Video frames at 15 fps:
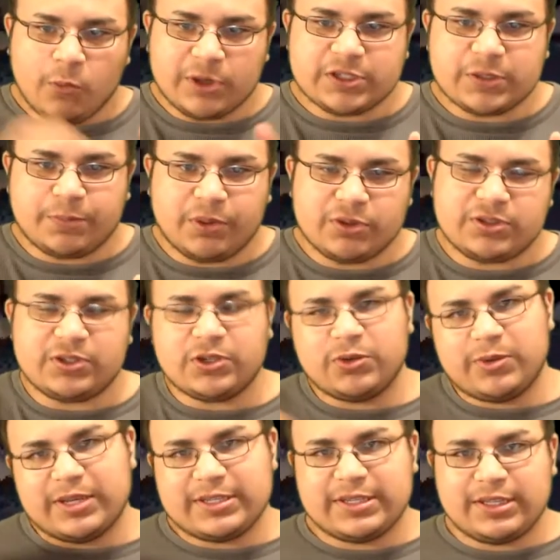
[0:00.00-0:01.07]
What it's supposed to
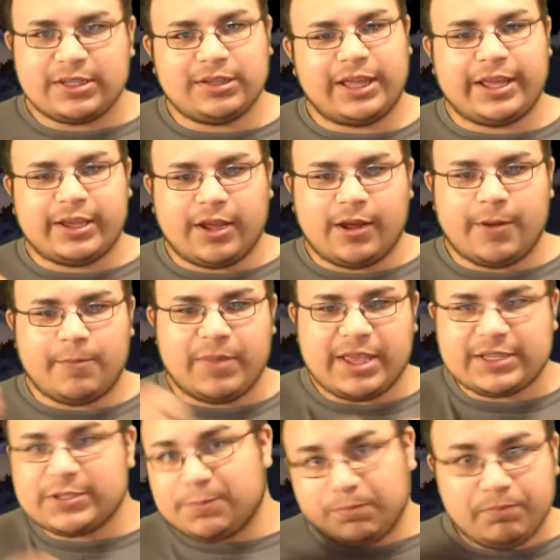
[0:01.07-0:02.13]
do is either like
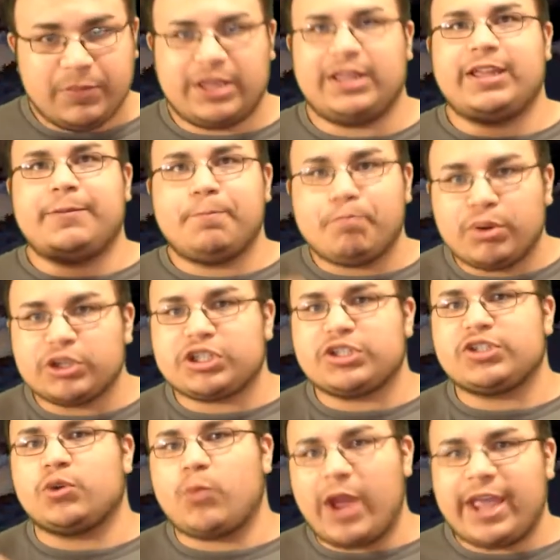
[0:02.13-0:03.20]
it
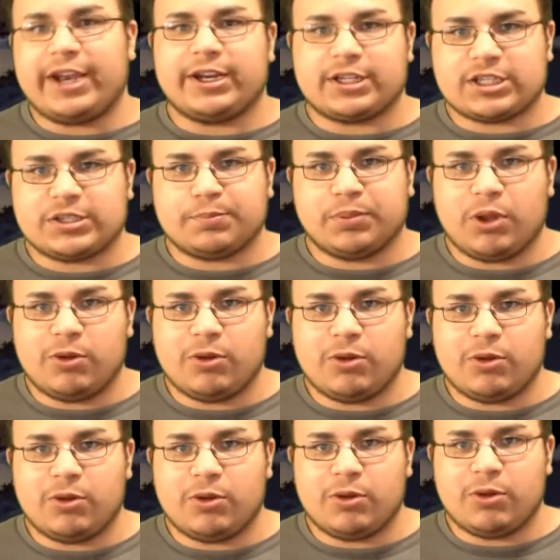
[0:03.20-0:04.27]
pushes it away and explodes it,
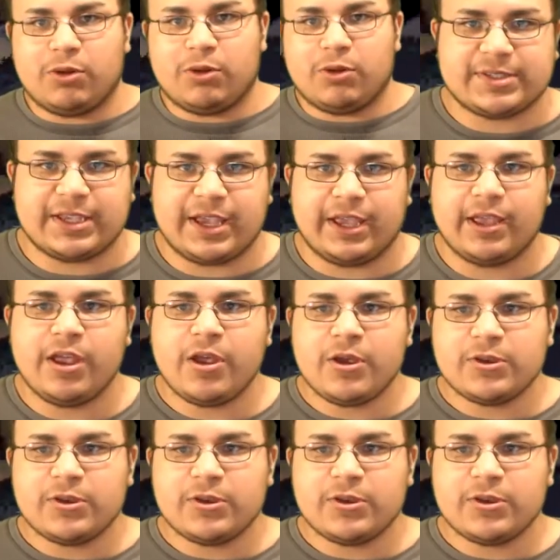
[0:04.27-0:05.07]
if you get what I'm saying.